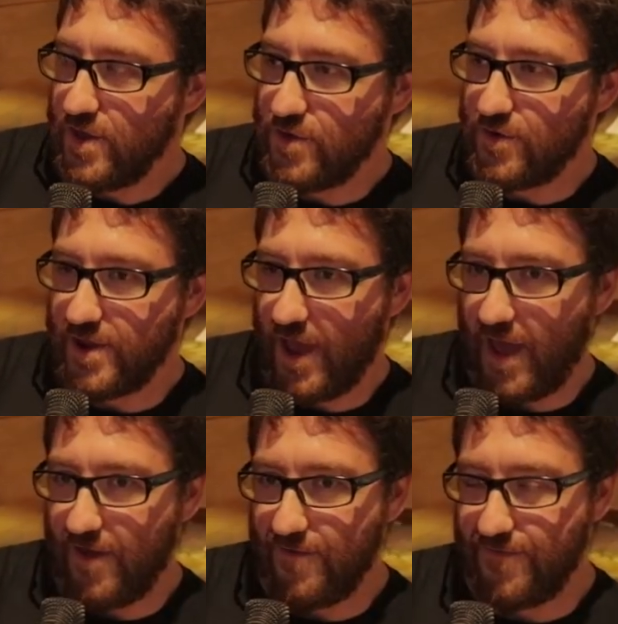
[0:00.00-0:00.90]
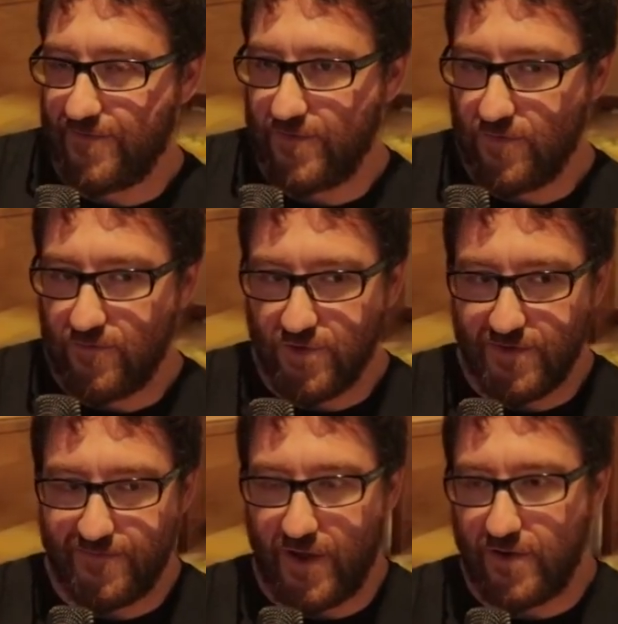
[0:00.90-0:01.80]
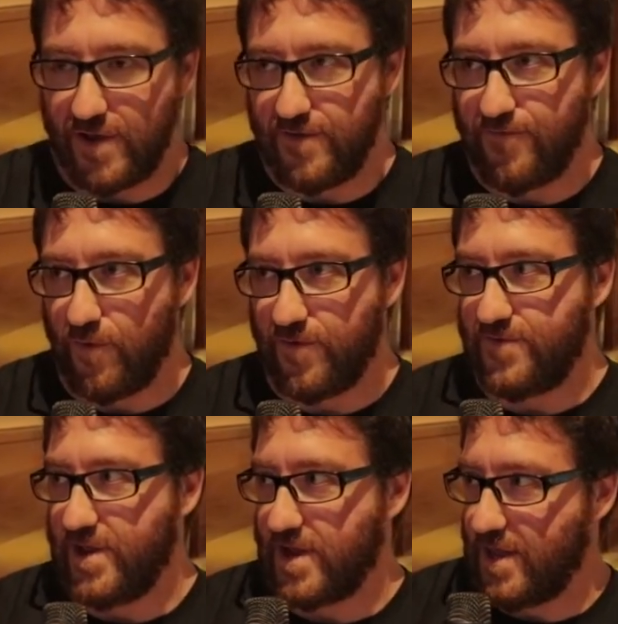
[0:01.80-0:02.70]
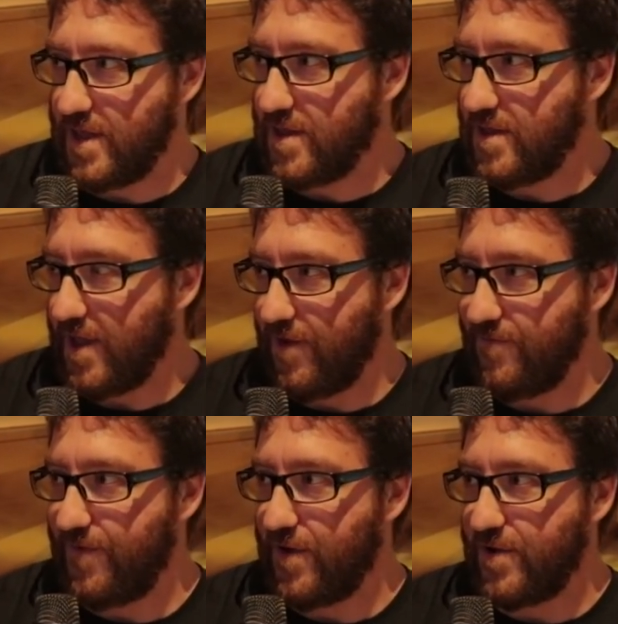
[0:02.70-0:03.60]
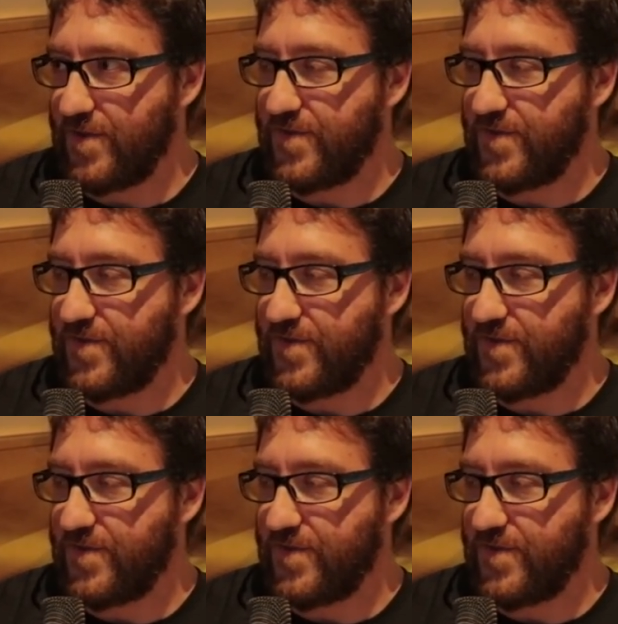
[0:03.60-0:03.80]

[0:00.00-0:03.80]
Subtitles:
you can have really varied forms of technique and varied sure.